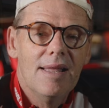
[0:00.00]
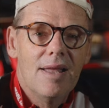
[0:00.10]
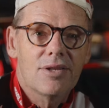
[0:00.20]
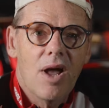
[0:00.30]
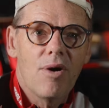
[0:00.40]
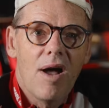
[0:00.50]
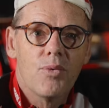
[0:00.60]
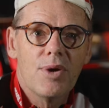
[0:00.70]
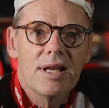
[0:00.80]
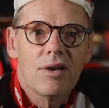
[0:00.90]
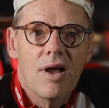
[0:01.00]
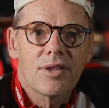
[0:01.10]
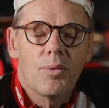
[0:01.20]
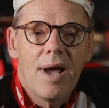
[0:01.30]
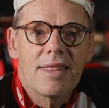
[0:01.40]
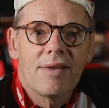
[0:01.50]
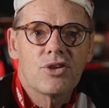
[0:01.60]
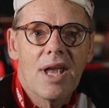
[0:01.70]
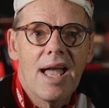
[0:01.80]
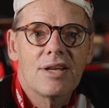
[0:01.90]
So I really like the way they've
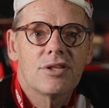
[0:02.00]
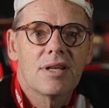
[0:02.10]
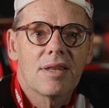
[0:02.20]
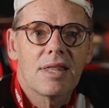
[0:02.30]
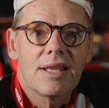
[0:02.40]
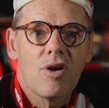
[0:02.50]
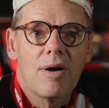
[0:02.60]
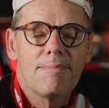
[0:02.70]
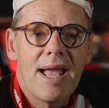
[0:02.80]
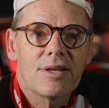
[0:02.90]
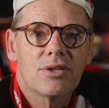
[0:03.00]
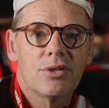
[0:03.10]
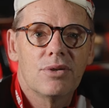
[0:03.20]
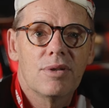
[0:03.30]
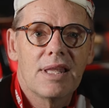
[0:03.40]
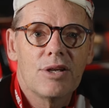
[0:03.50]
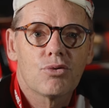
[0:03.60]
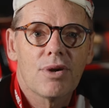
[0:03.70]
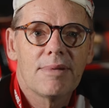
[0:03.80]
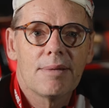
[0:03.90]
changed the gone back to the
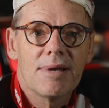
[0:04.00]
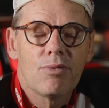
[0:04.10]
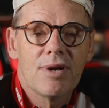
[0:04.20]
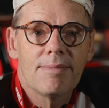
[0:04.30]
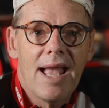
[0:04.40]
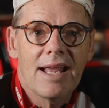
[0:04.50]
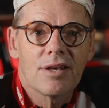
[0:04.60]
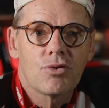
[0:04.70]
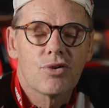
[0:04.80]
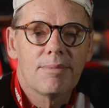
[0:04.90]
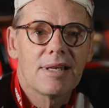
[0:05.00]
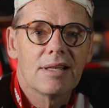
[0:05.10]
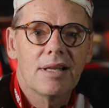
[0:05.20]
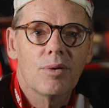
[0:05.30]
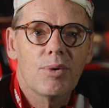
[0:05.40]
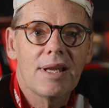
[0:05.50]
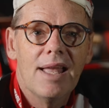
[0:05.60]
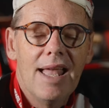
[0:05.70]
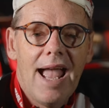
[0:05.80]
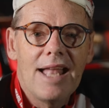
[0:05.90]
trim in the big rim and the trim in the little ring,
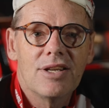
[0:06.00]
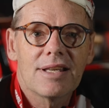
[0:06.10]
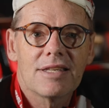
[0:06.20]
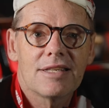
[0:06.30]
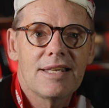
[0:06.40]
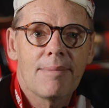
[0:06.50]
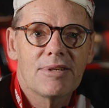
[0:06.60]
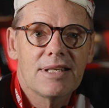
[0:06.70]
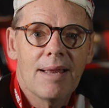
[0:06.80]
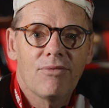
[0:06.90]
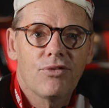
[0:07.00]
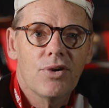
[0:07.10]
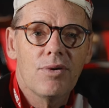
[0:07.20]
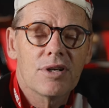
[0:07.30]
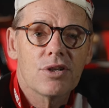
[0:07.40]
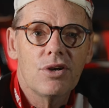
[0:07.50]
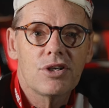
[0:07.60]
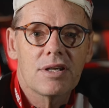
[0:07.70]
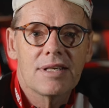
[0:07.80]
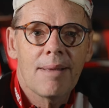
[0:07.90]
and you can step through. And as long as
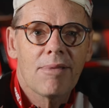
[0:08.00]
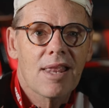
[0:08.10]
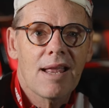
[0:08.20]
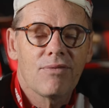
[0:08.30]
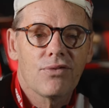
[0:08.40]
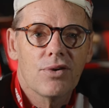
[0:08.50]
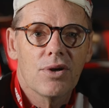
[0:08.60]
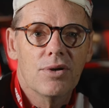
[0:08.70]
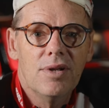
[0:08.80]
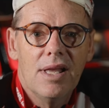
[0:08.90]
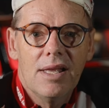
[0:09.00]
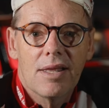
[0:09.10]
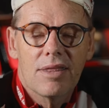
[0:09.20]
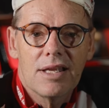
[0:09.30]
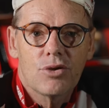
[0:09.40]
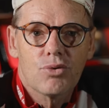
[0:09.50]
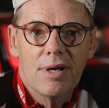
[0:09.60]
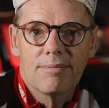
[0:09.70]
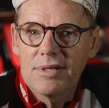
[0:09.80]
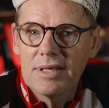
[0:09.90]
you step through the
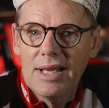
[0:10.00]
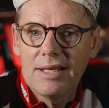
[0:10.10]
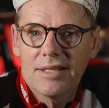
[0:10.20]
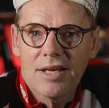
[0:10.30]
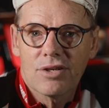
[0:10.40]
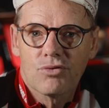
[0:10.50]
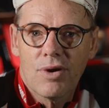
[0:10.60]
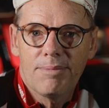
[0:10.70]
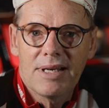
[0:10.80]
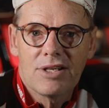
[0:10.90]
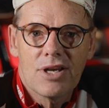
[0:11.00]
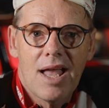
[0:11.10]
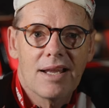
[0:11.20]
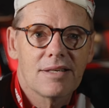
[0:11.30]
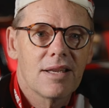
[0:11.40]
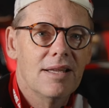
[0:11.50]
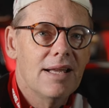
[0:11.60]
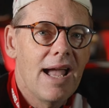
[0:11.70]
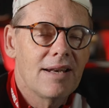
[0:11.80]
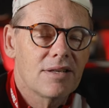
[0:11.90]
trims, it doesn't drop any chains,
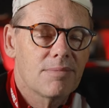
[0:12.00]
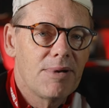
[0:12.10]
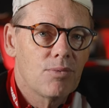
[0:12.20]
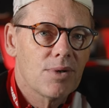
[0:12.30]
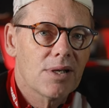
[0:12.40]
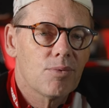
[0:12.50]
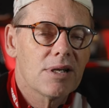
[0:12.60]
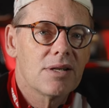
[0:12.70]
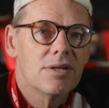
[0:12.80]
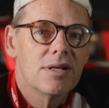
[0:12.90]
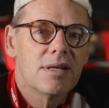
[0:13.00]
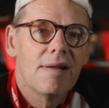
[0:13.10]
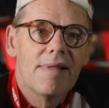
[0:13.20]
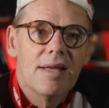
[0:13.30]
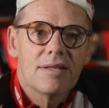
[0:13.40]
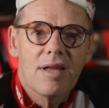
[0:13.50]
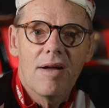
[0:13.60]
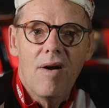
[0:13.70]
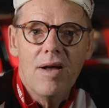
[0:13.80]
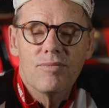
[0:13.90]
and it's been really, really good.
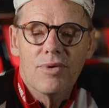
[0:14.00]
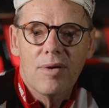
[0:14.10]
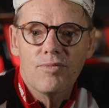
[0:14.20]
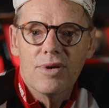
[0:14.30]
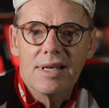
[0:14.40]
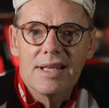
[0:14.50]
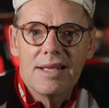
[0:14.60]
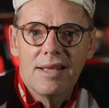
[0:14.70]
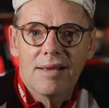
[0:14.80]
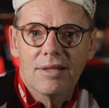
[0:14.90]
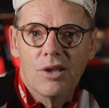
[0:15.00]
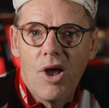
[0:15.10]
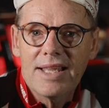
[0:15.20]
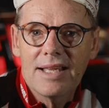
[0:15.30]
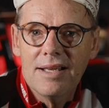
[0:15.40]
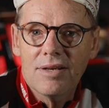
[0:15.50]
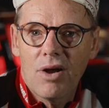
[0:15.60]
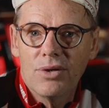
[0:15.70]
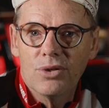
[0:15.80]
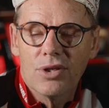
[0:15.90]
So I'm really liking it.
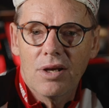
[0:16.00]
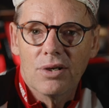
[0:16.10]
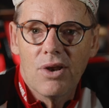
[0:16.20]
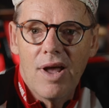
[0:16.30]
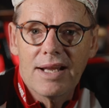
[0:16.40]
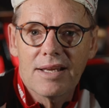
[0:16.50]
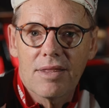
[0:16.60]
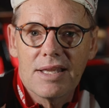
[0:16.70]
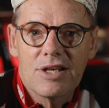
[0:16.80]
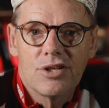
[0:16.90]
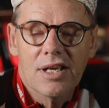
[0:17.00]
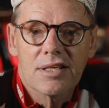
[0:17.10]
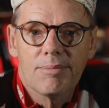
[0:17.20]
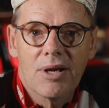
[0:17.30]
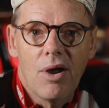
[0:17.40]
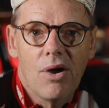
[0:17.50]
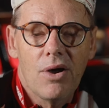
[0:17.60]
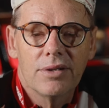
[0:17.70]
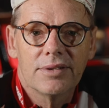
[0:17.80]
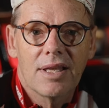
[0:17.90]
I also like the adjustment
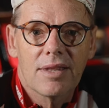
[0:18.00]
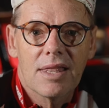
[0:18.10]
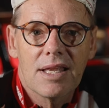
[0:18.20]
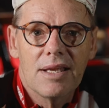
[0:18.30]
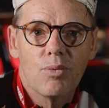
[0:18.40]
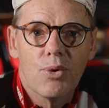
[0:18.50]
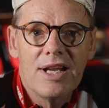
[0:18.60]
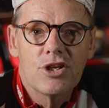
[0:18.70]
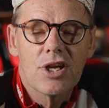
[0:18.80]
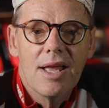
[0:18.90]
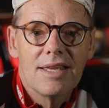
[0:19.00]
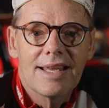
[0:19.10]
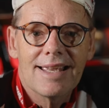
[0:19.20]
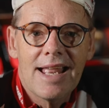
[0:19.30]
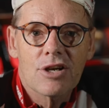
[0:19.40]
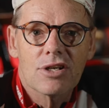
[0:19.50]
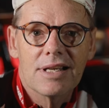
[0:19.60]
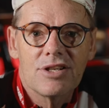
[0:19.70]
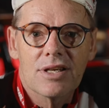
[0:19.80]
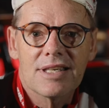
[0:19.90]
on the reach. You can
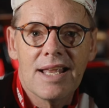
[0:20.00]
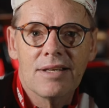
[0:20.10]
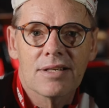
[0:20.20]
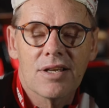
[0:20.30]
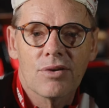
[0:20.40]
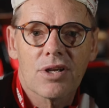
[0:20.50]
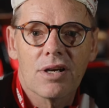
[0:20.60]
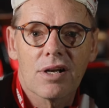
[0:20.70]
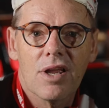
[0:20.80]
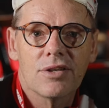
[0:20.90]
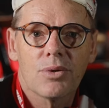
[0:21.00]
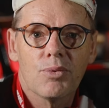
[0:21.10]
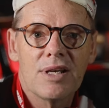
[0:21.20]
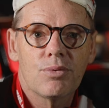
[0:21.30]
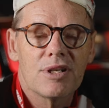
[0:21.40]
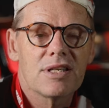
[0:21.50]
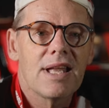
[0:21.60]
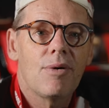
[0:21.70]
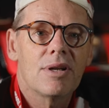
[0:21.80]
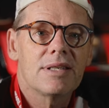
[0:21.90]
actually just set it so it's got a closer reach, which is
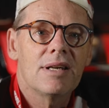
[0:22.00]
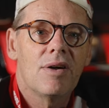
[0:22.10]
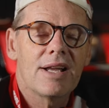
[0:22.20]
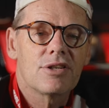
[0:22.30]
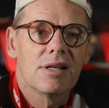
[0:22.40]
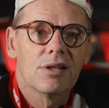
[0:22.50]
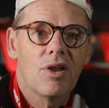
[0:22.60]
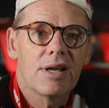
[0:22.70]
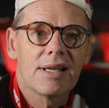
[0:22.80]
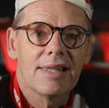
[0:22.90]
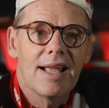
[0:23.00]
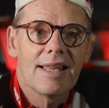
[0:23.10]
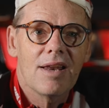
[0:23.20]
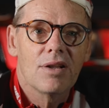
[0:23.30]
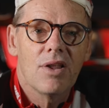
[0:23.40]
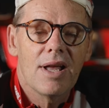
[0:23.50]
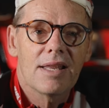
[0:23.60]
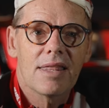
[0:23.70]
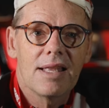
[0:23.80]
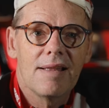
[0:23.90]
how I set it. I actually like it like that. I
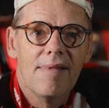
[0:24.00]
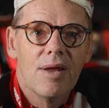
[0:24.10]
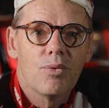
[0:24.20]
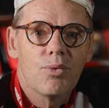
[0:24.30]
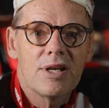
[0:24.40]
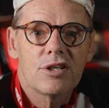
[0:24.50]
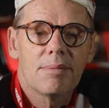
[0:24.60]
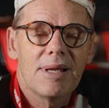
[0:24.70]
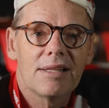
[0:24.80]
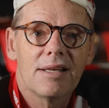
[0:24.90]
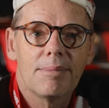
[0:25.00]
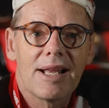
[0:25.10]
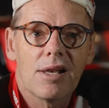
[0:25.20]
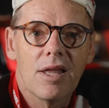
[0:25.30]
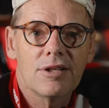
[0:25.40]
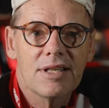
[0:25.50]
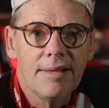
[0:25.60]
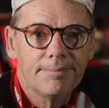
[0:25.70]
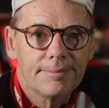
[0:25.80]
like the reach to be a little bit closer.